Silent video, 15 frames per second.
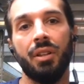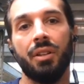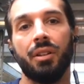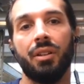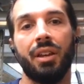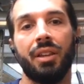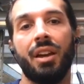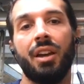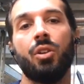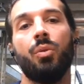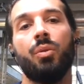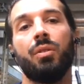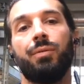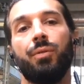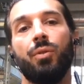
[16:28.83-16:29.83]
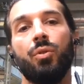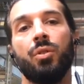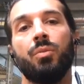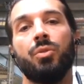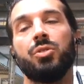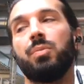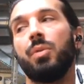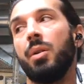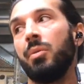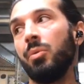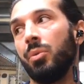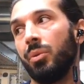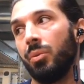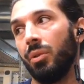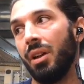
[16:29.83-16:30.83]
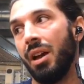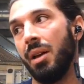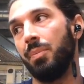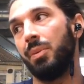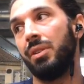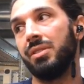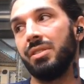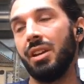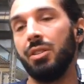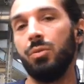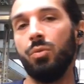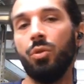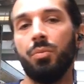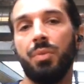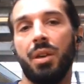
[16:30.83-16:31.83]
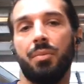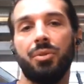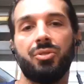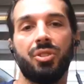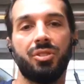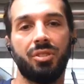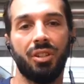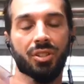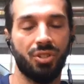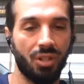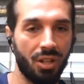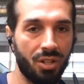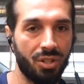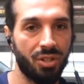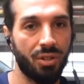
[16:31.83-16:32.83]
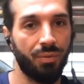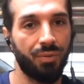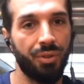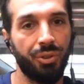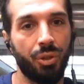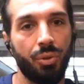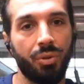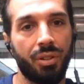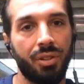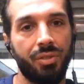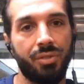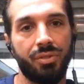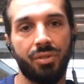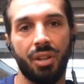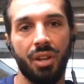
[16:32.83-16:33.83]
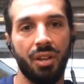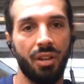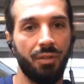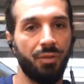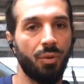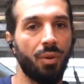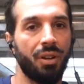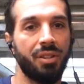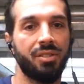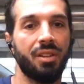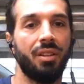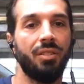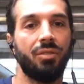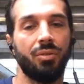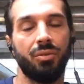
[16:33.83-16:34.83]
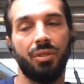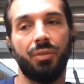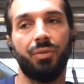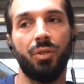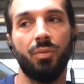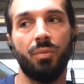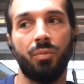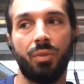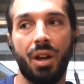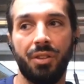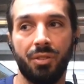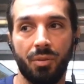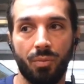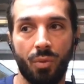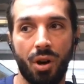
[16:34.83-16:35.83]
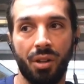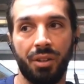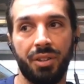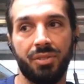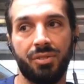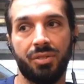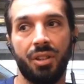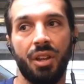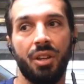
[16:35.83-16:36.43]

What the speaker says: Like that going forward, most probably what will happen is that you won't be able just to exchange different tokens if you want to send it to different random wallets.